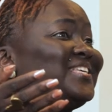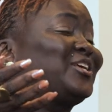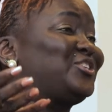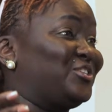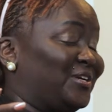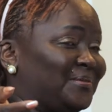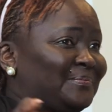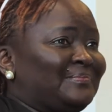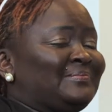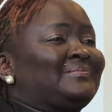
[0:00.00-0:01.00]

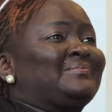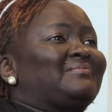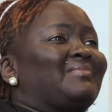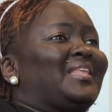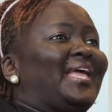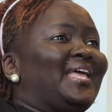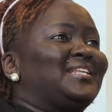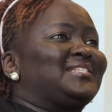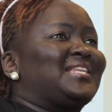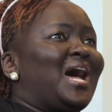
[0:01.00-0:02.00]
section.
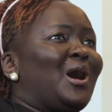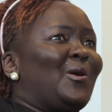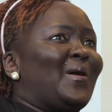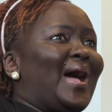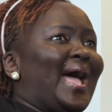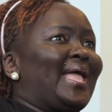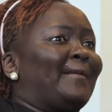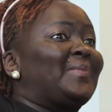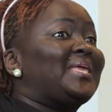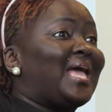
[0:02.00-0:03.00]
And now I
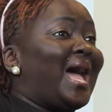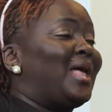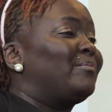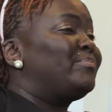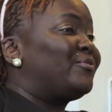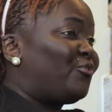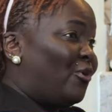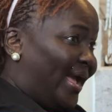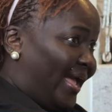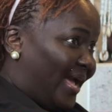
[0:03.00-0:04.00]
am here.
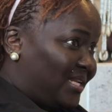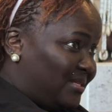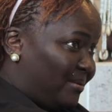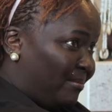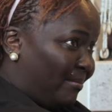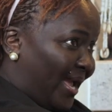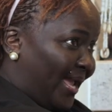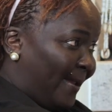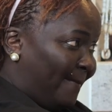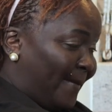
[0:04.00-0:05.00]
Before, I had
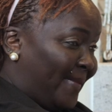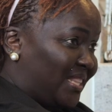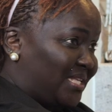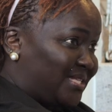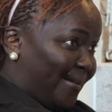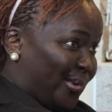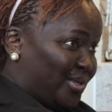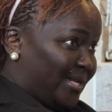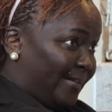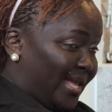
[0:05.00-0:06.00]
my mother
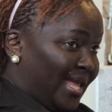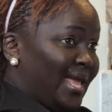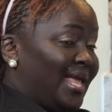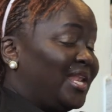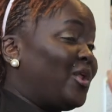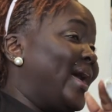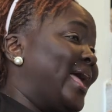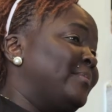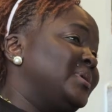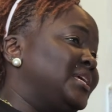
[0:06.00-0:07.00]
supporting me. Now I
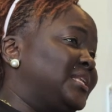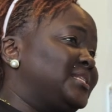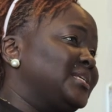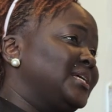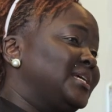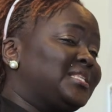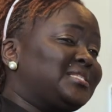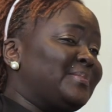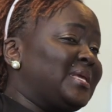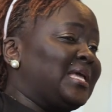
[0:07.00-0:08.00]
am it.
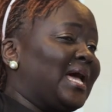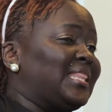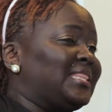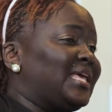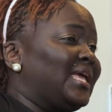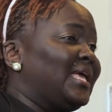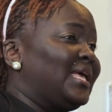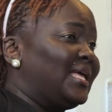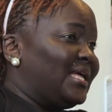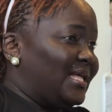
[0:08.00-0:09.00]
It's me and
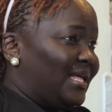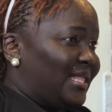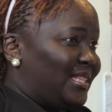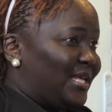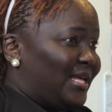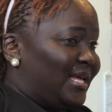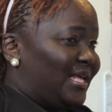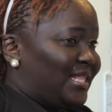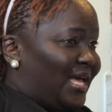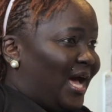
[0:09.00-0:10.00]

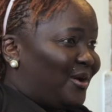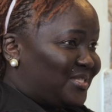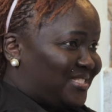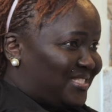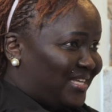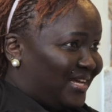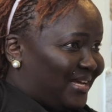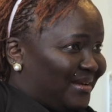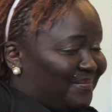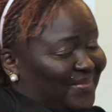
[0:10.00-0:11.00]
the house
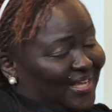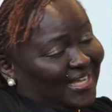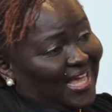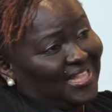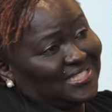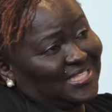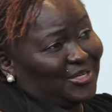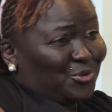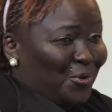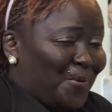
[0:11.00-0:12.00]
girls
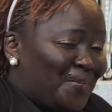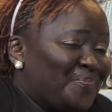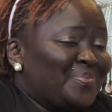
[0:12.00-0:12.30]
at home.